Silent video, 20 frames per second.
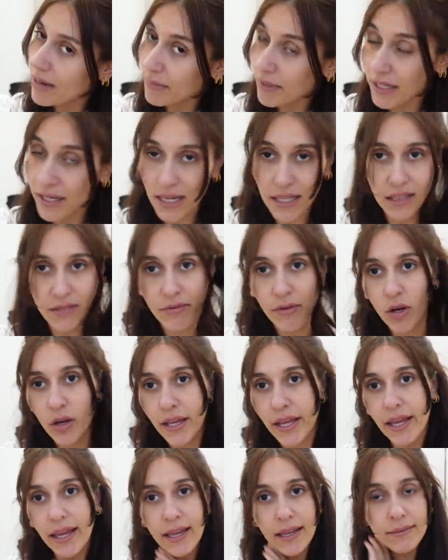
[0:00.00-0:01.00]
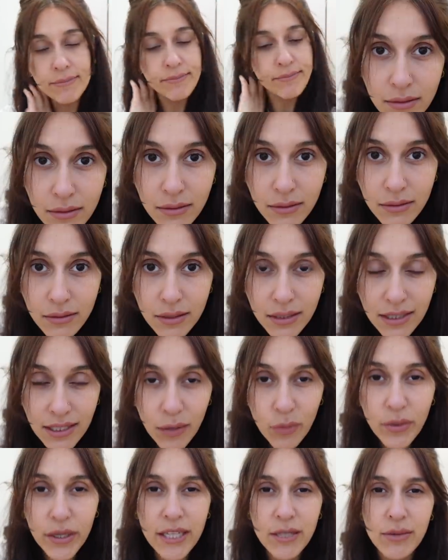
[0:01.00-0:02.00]
am going to end the vlog here. Is
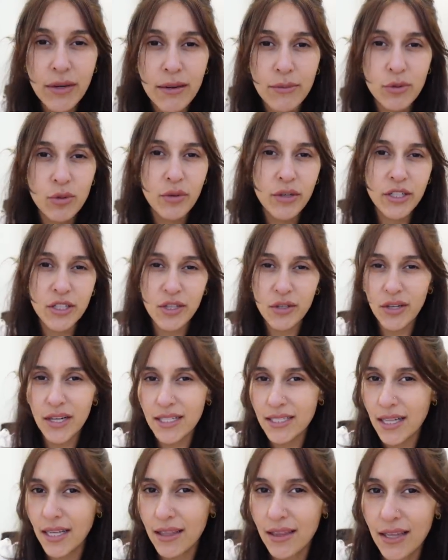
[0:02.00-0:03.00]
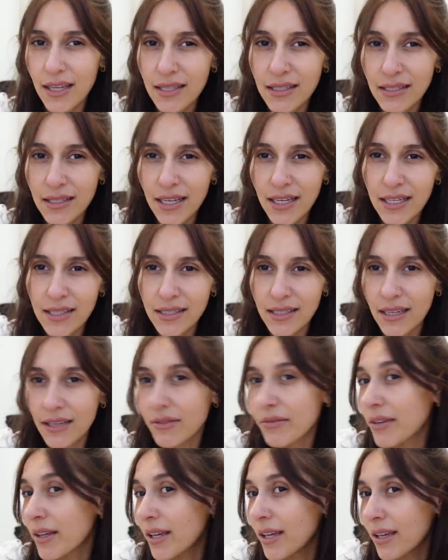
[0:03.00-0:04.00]
that weird when I'm talking to you guys like this and instead
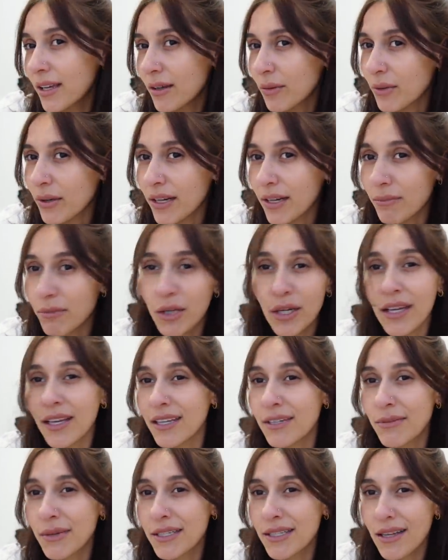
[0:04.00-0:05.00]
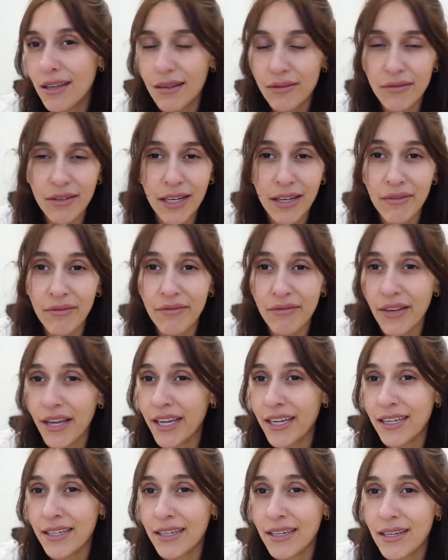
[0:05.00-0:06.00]
of here when I'm looking at myself like a
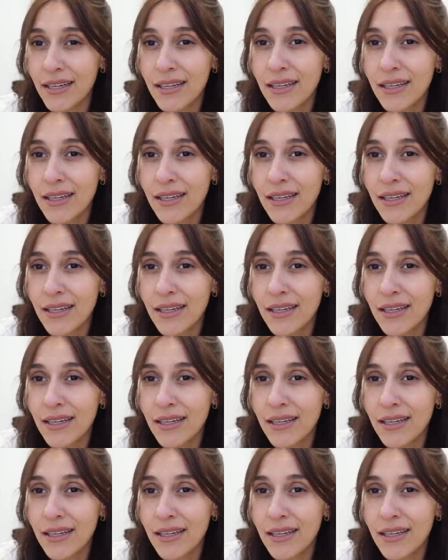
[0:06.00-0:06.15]
vain